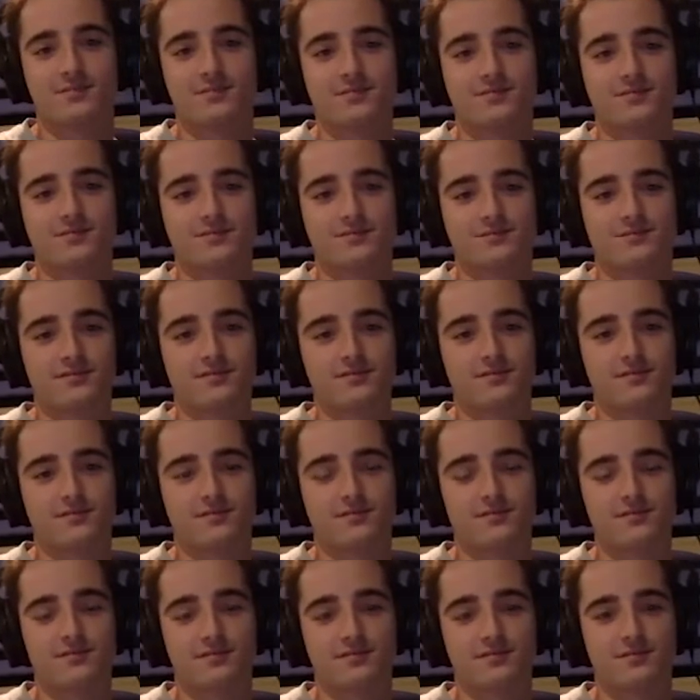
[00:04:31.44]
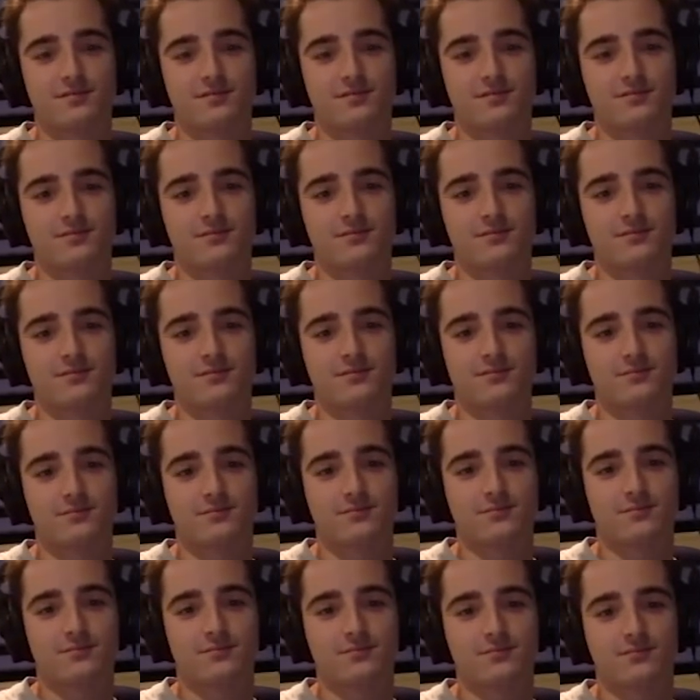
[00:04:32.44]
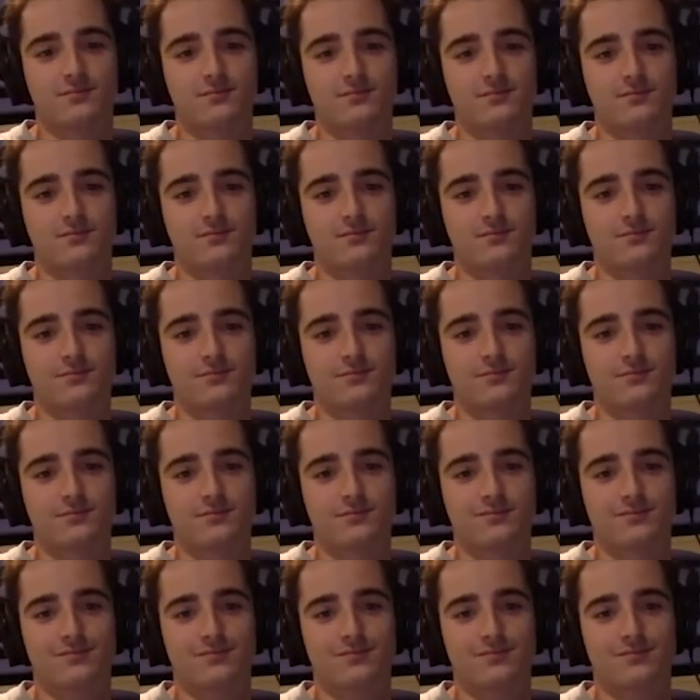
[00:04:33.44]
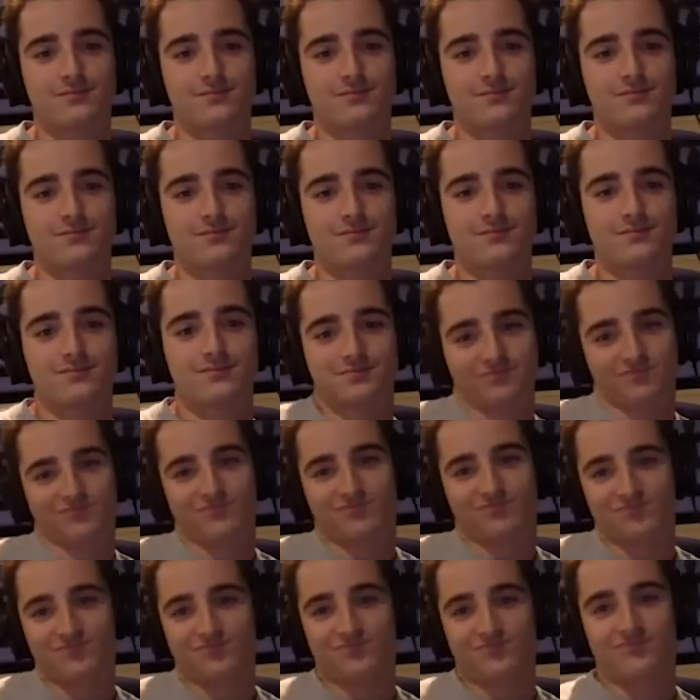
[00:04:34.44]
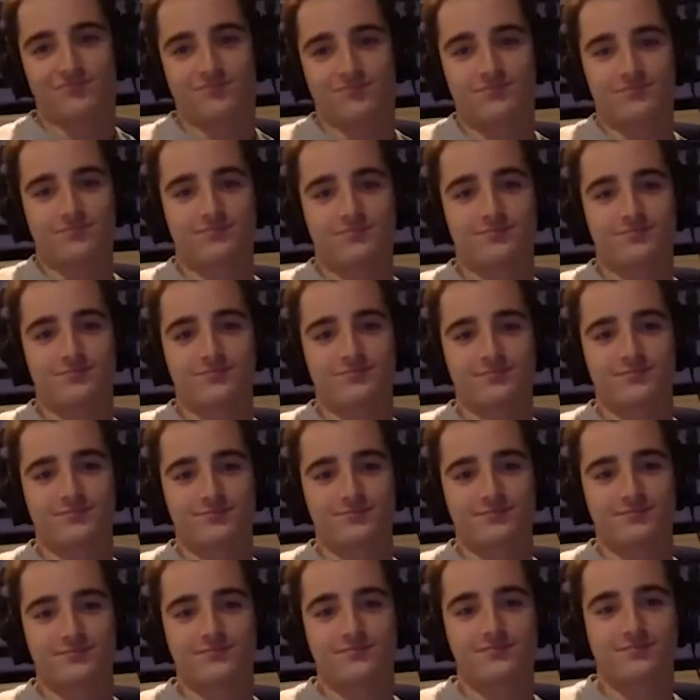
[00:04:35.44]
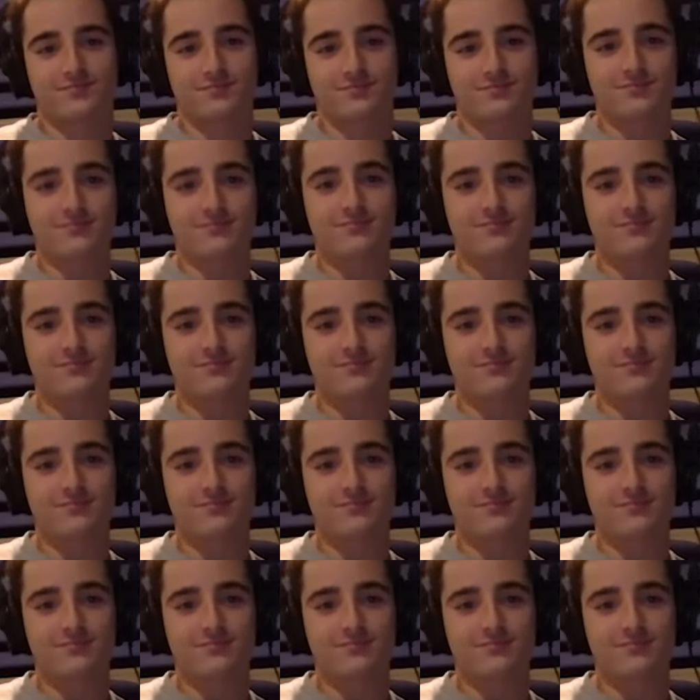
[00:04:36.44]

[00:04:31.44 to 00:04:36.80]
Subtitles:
No words are spoken by the person on screen.